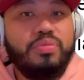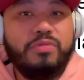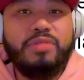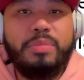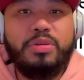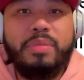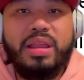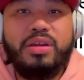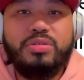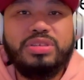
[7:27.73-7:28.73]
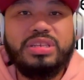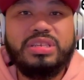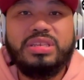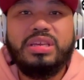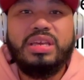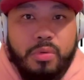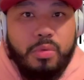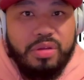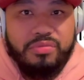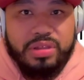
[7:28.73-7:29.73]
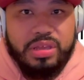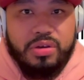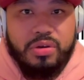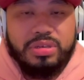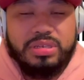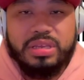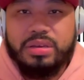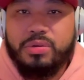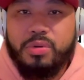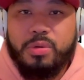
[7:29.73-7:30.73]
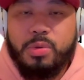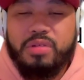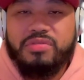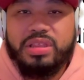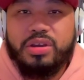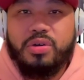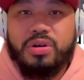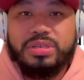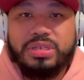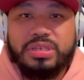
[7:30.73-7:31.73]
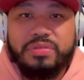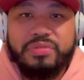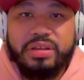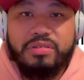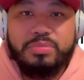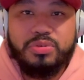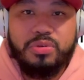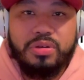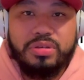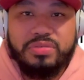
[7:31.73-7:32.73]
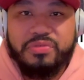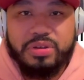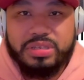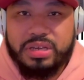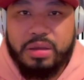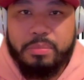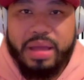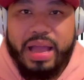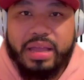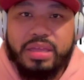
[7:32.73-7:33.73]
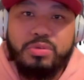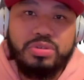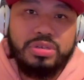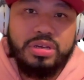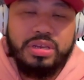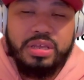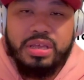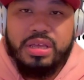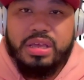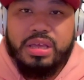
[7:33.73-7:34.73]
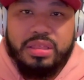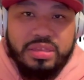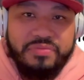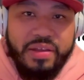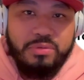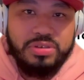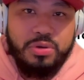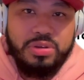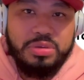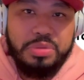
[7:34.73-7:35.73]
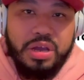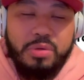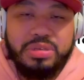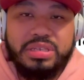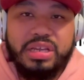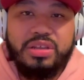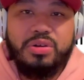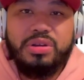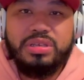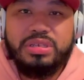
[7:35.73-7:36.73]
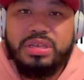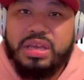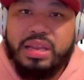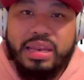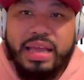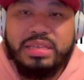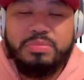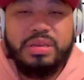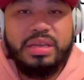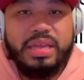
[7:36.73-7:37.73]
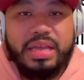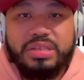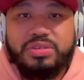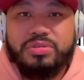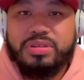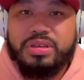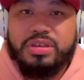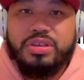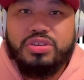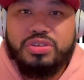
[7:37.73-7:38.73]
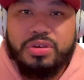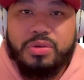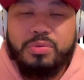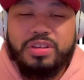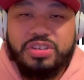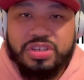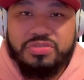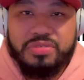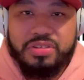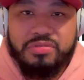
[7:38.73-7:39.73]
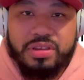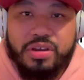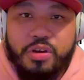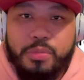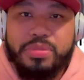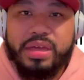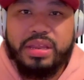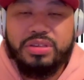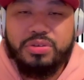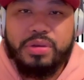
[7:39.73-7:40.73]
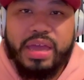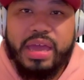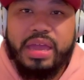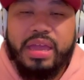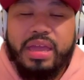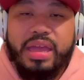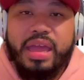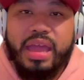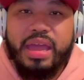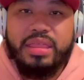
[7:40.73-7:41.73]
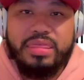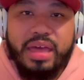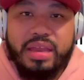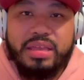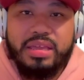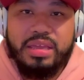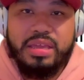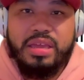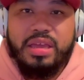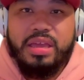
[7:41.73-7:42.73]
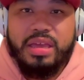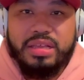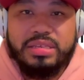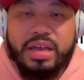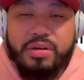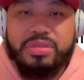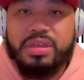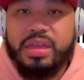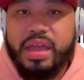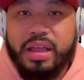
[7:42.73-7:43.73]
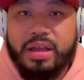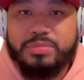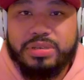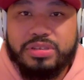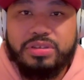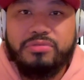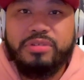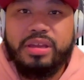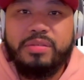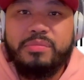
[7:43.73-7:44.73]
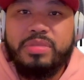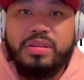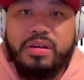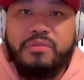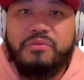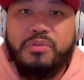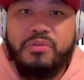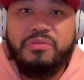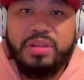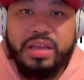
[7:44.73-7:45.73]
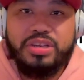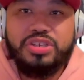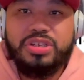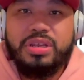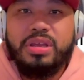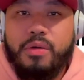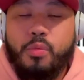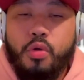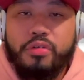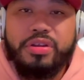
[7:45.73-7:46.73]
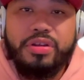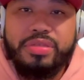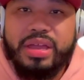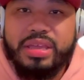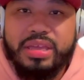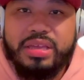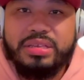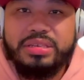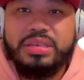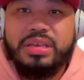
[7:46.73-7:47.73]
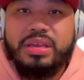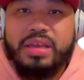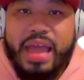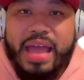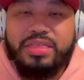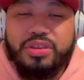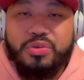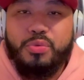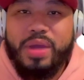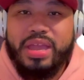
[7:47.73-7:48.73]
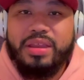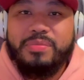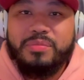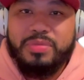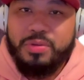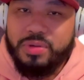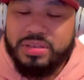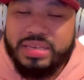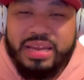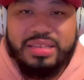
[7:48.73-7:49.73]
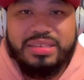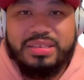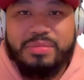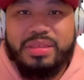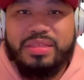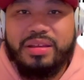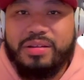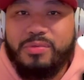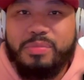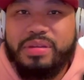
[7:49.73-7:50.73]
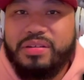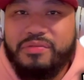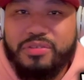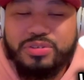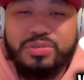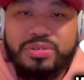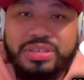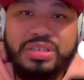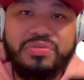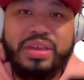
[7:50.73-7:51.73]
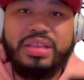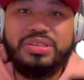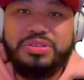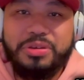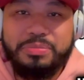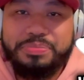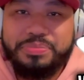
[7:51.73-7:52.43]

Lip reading: Rhabdomyolysis, what really caused it, or what really causes the flare-ups, or for it to come back? He was good. This fight was going to be on with Stanionis, last minute canceled. So we just really, really hope that he's okay and that he is healthy and comes into the ring a full-fledged warrior that he is at the new weight. We're excited to see him in there. We're big Vergil Ortiz fans. So